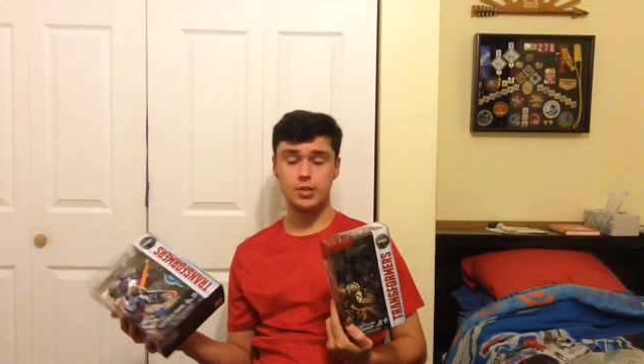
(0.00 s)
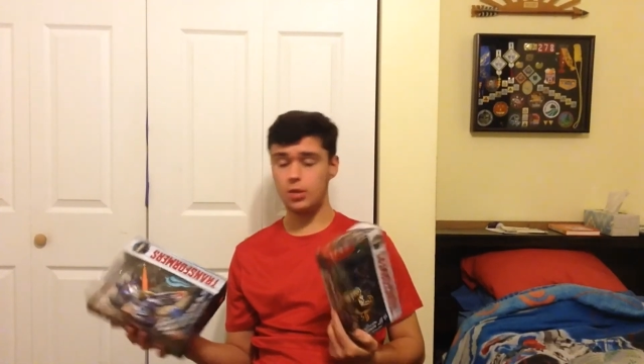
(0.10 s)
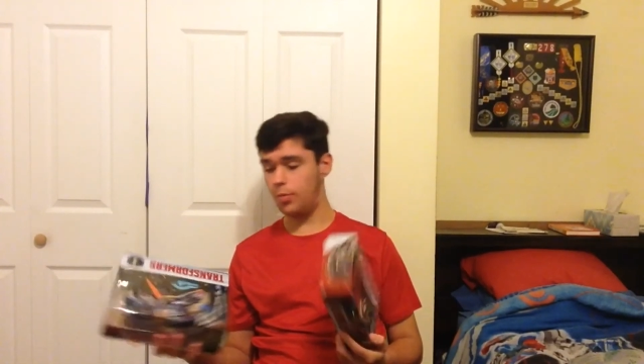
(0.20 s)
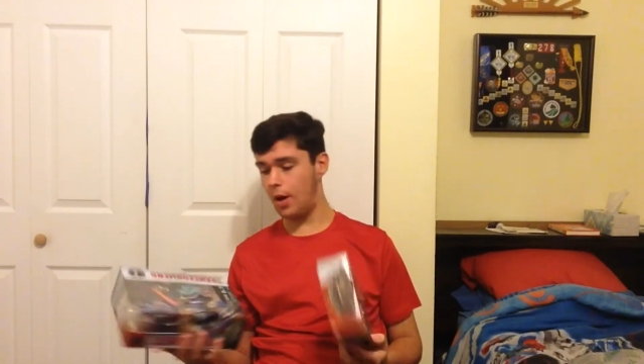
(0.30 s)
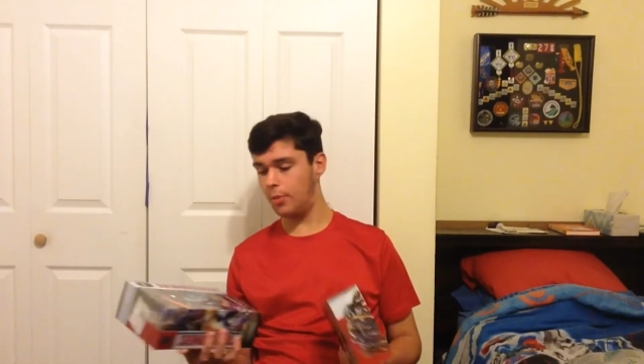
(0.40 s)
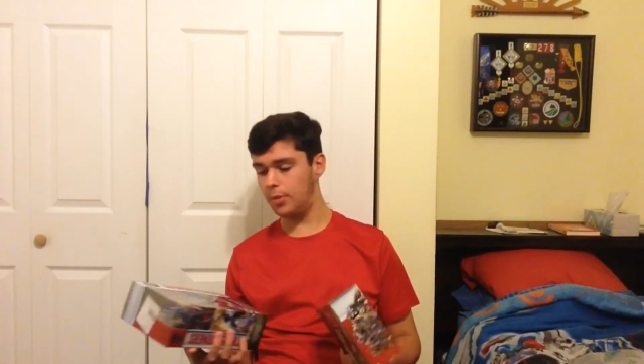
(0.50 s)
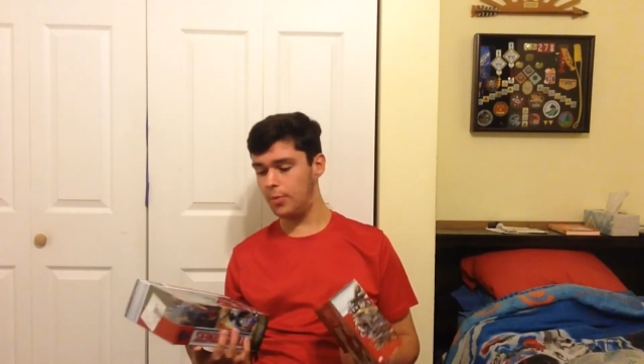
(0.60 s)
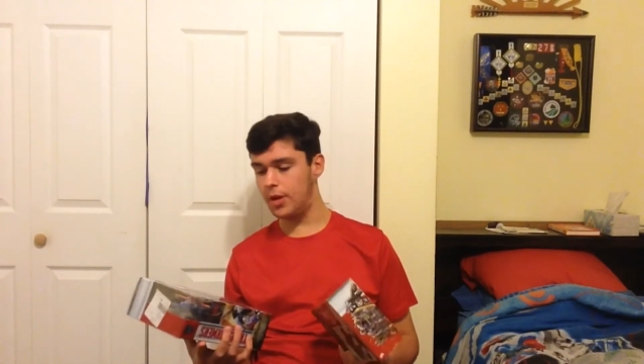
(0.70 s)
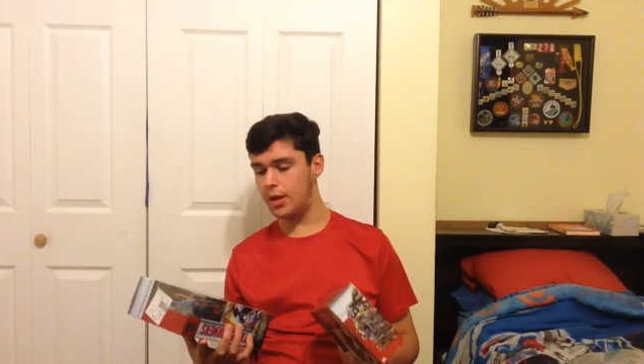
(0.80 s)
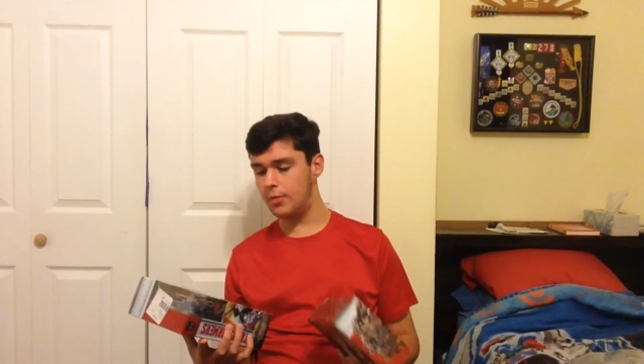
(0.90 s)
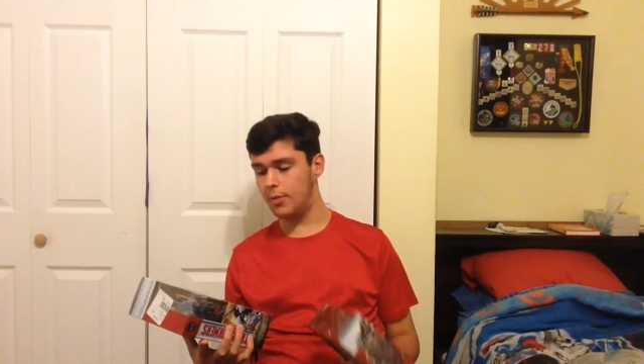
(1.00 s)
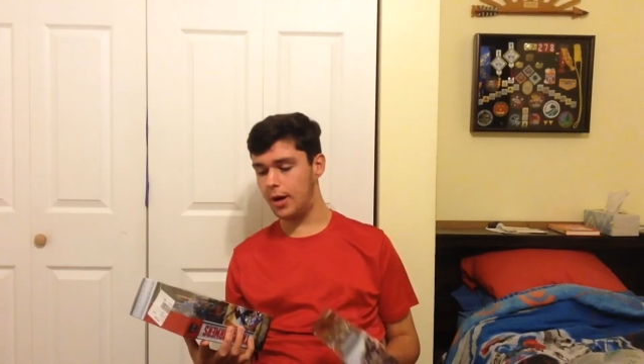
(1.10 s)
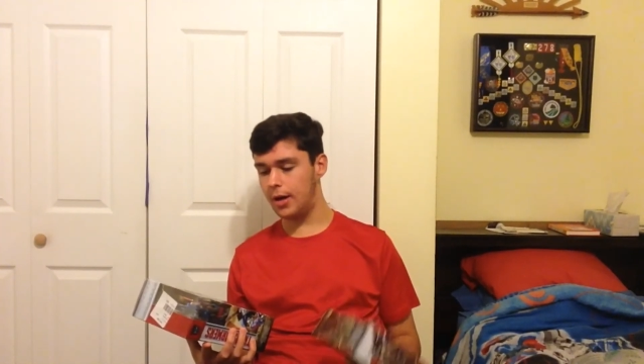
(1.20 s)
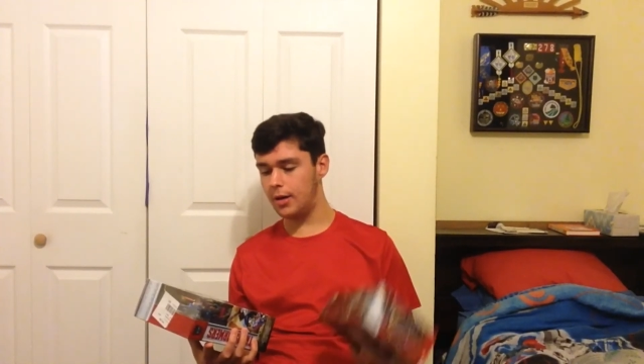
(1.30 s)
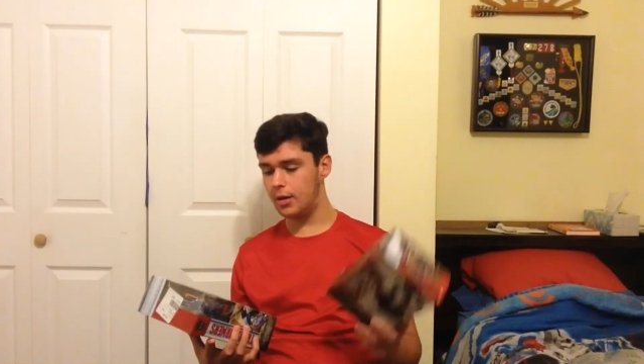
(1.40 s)
They'll probably be in
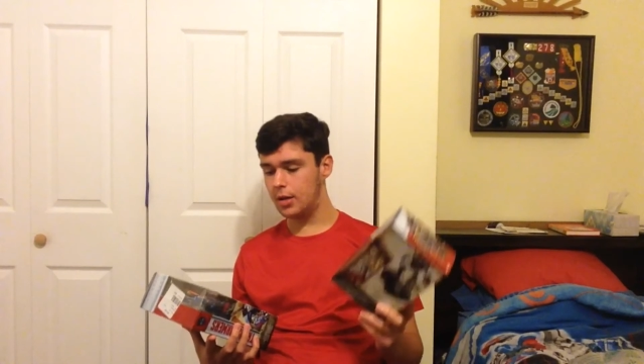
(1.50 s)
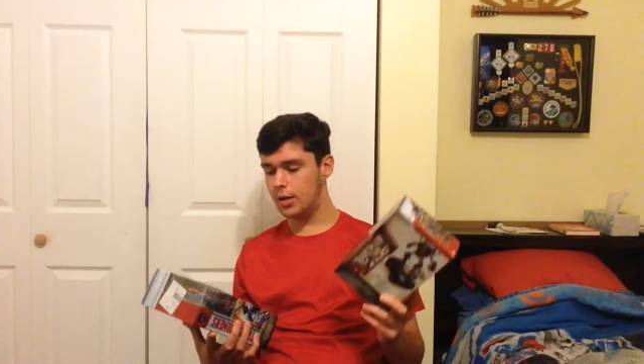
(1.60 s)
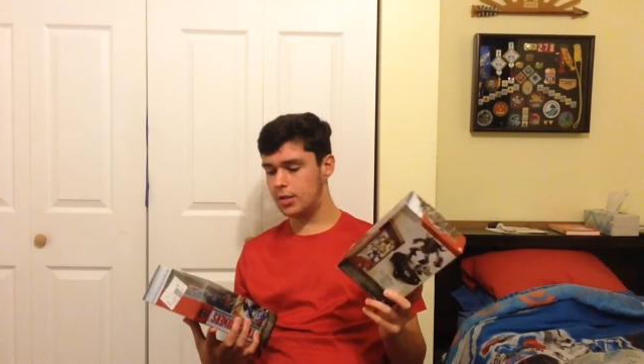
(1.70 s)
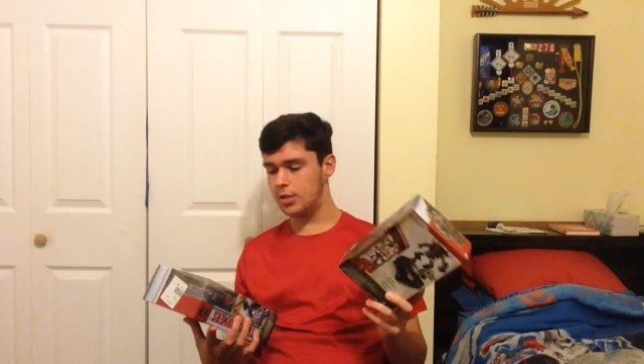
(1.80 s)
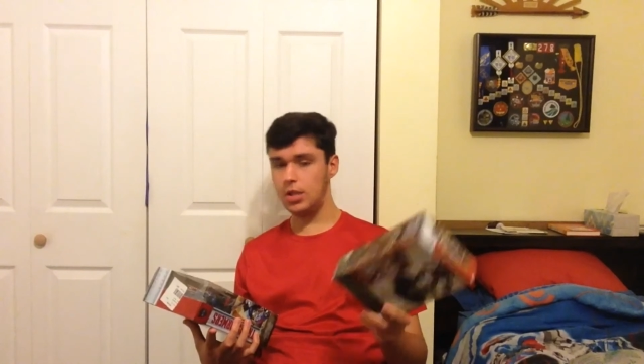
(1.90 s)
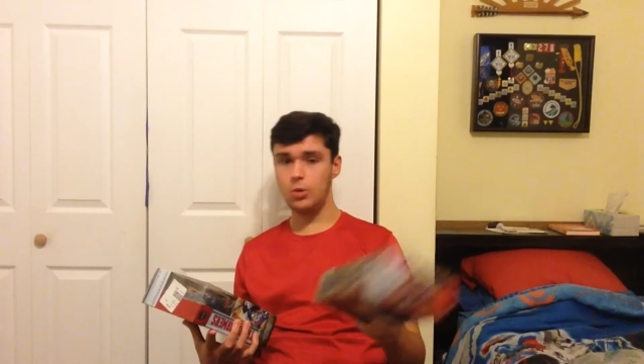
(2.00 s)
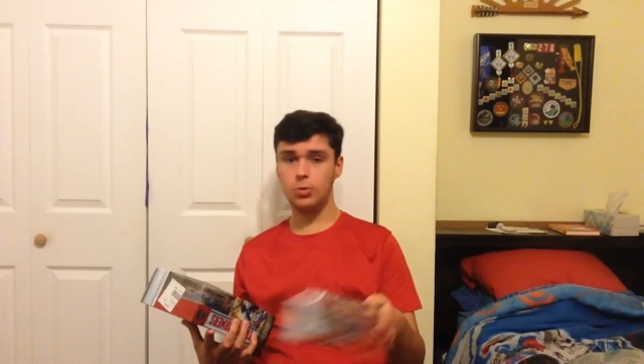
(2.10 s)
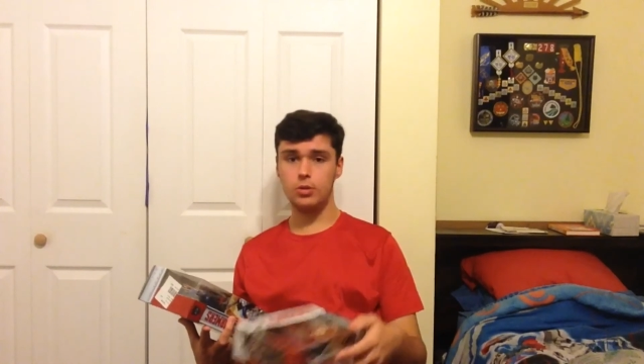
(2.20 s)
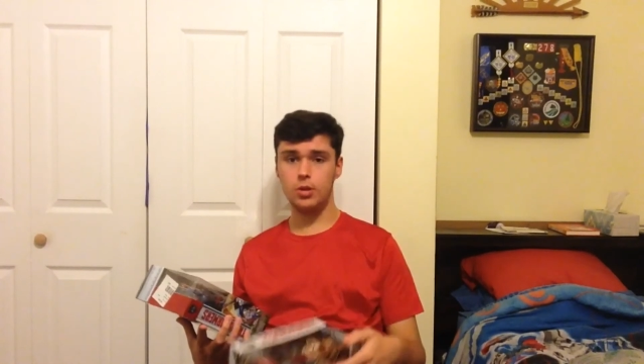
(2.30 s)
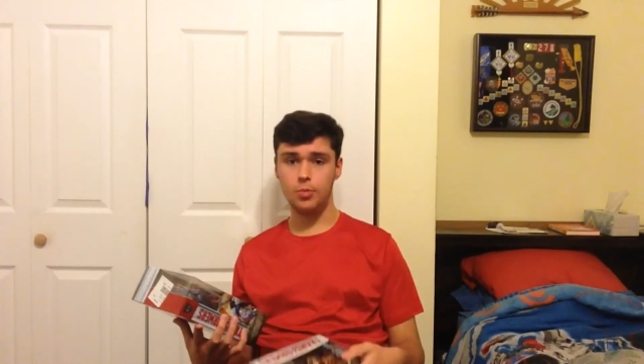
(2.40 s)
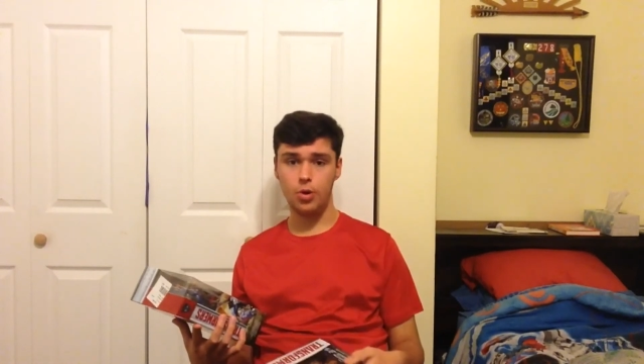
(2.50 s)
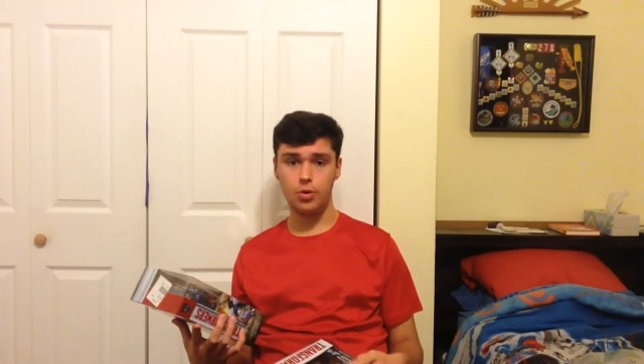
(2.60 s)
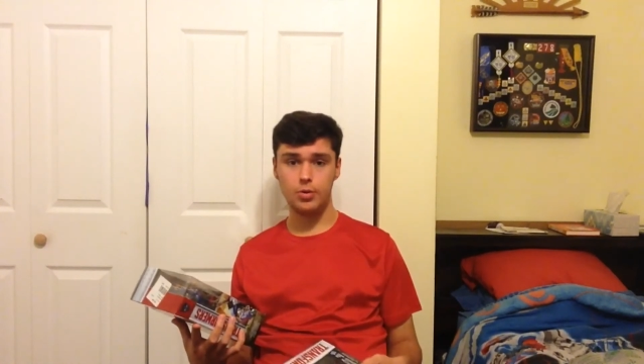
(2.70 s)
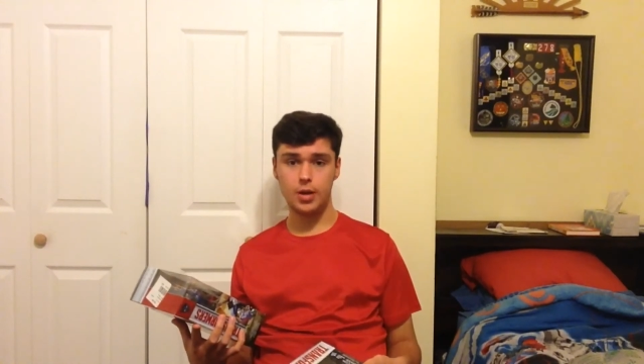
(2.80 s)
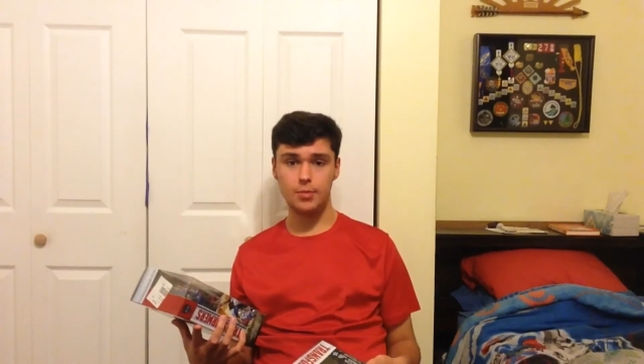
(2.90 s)
my sequel to
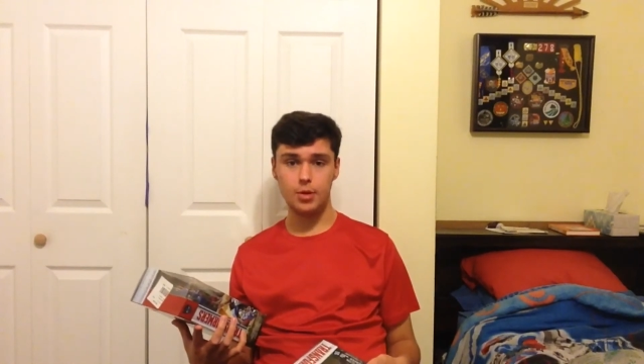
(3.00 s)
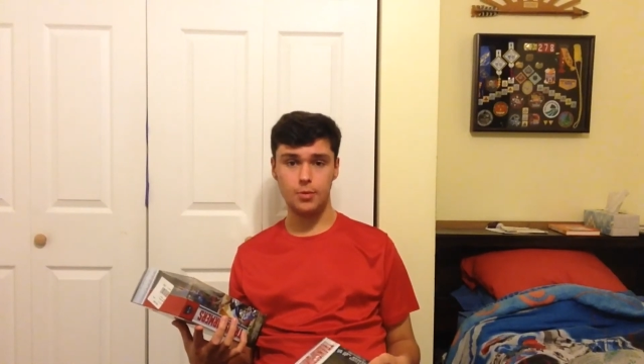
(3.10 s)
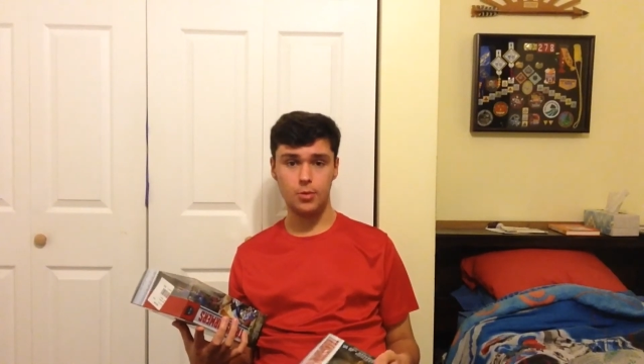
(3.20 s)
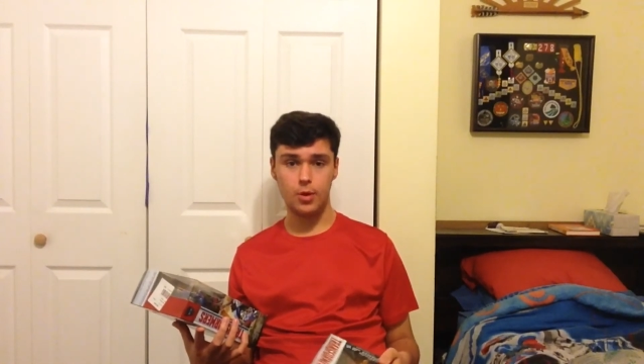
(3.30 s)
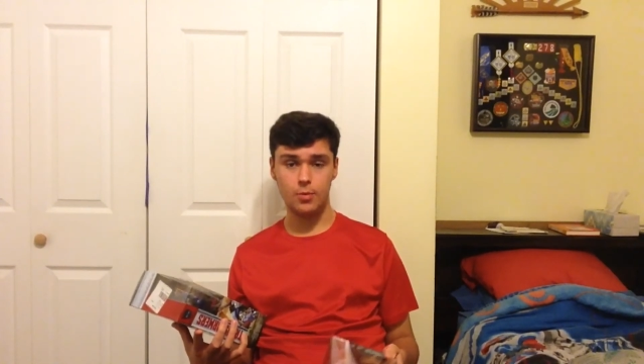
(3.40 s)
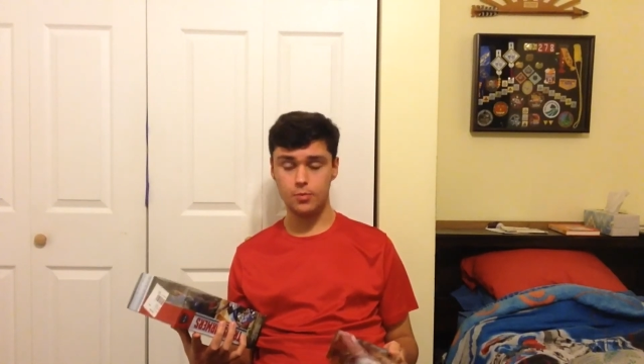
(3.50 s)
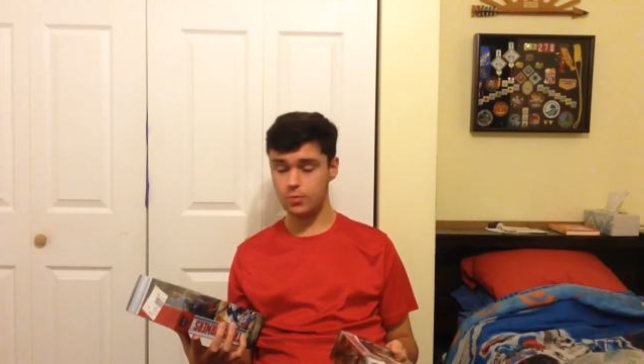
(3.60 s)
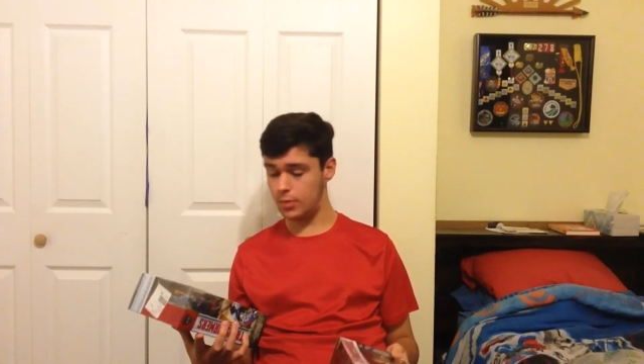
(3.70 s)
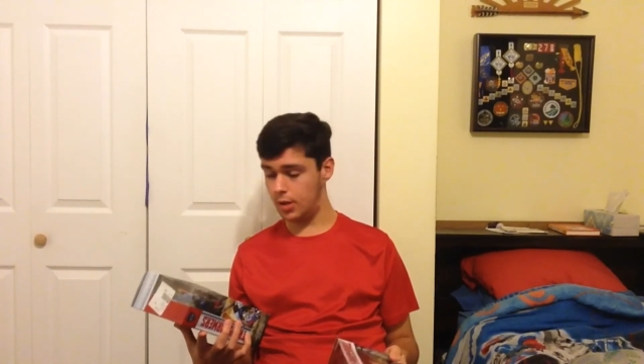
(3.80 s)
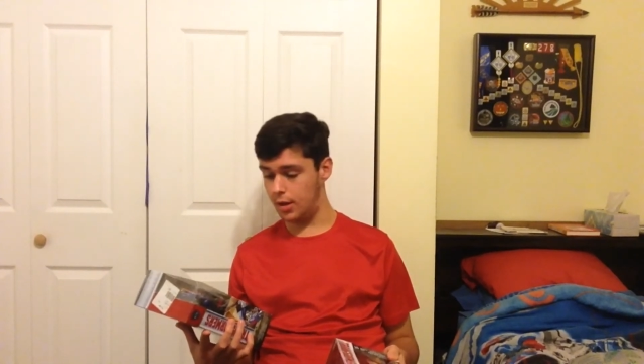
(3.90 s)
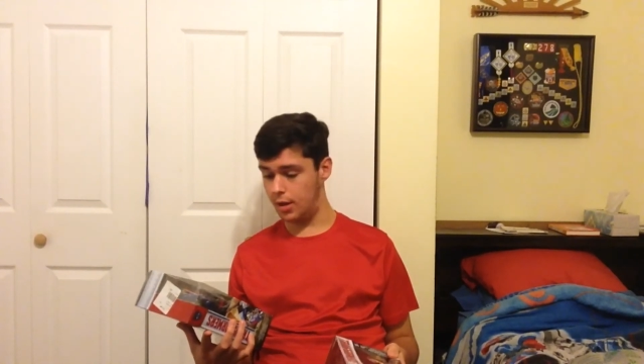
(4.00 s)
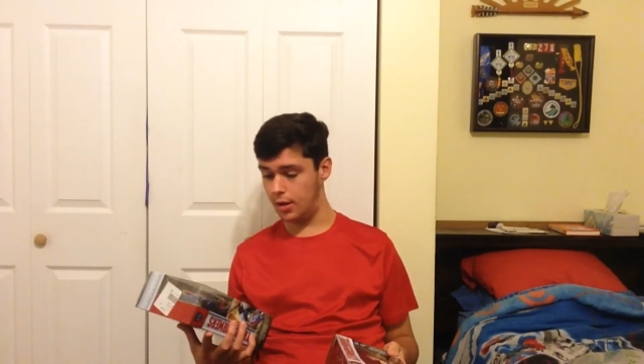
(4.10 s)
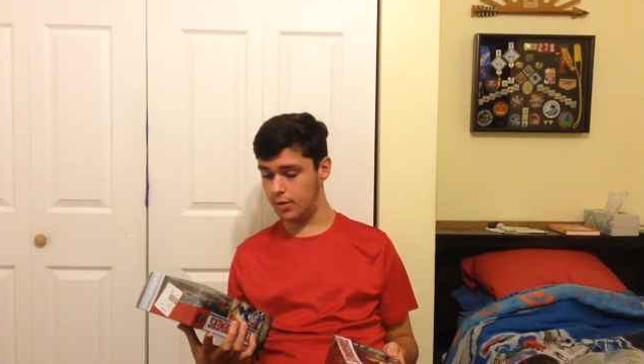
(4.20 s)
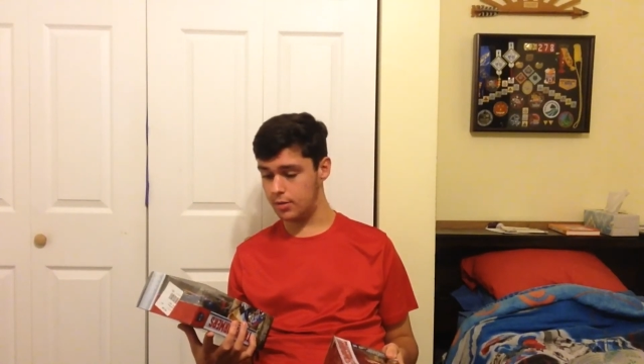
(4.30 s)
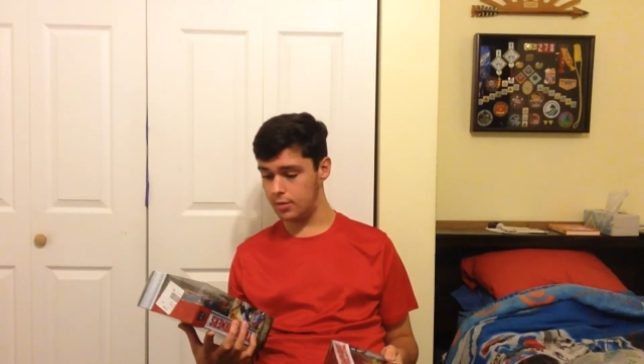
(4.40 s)
Prototype WM. Uh,